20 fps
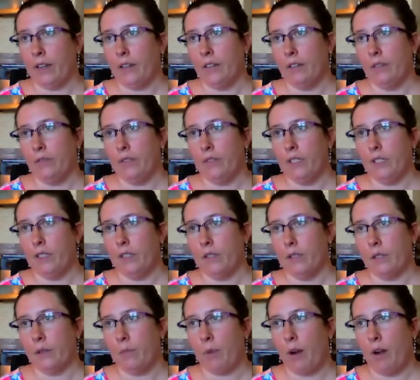like to do 50
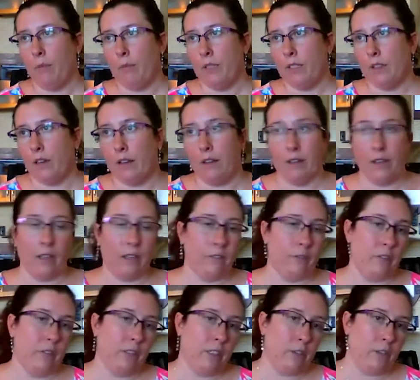deals in apartments now. I'd like
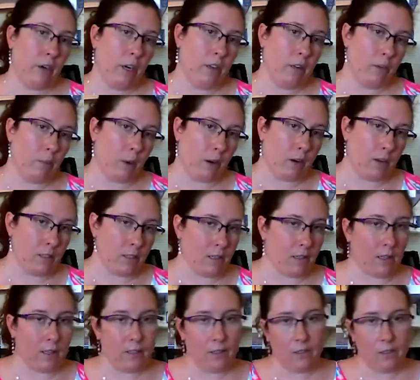50 trailer parks.
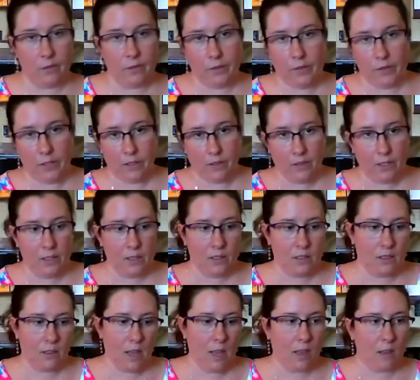I'd like to do 50 of this
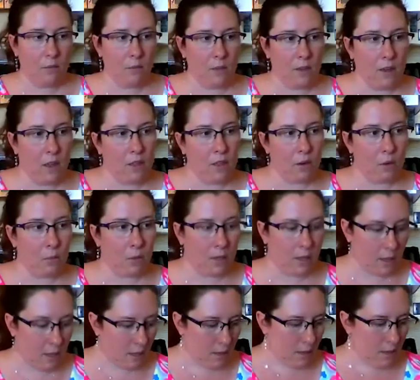and that and the other.
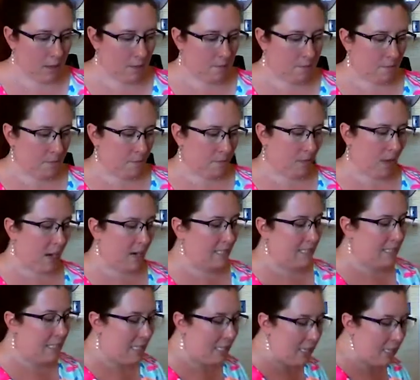But
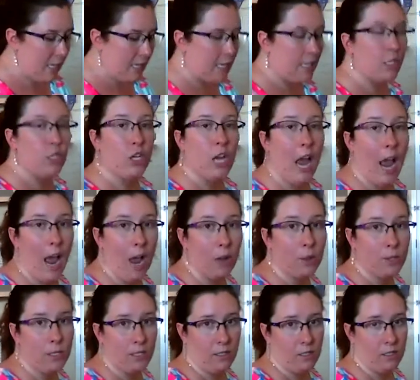I teach
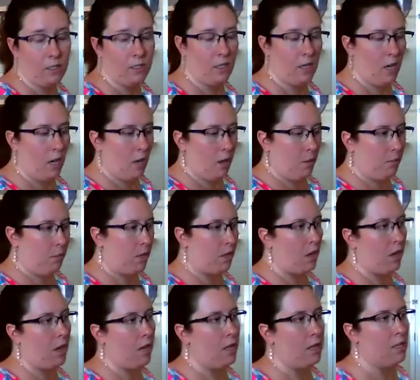houses
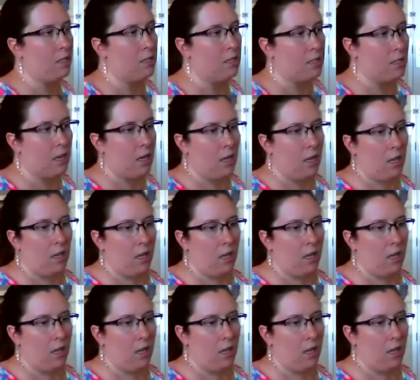because